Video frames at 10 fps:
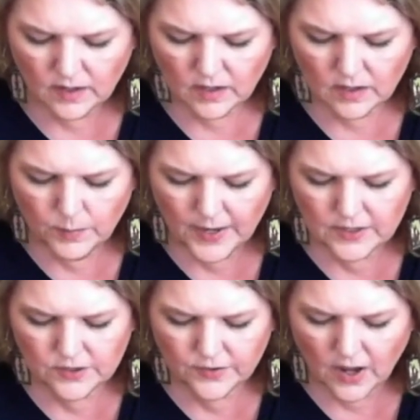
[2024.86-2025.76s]
The
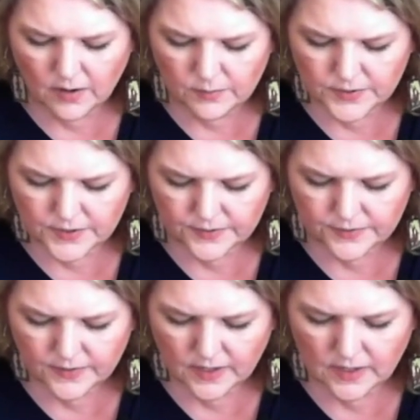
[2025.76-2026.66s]
Page of Cups
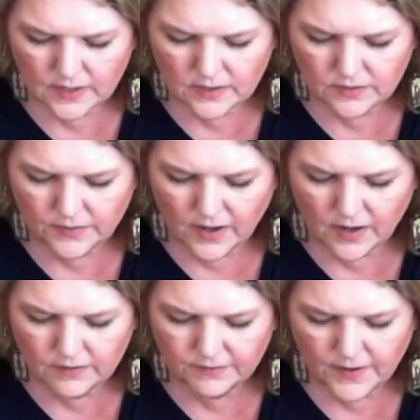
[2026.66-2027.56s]
in
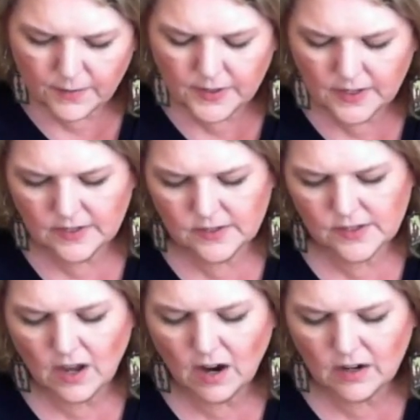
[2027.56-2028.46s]
divine feminine's
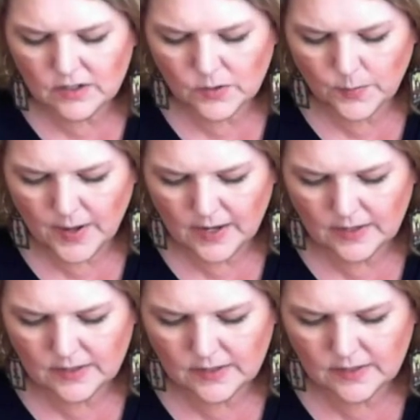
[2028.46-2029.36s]
heart
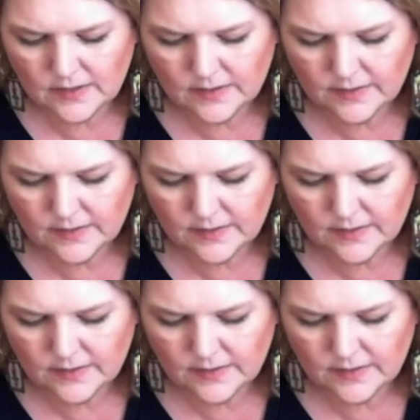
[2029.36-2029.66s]
space.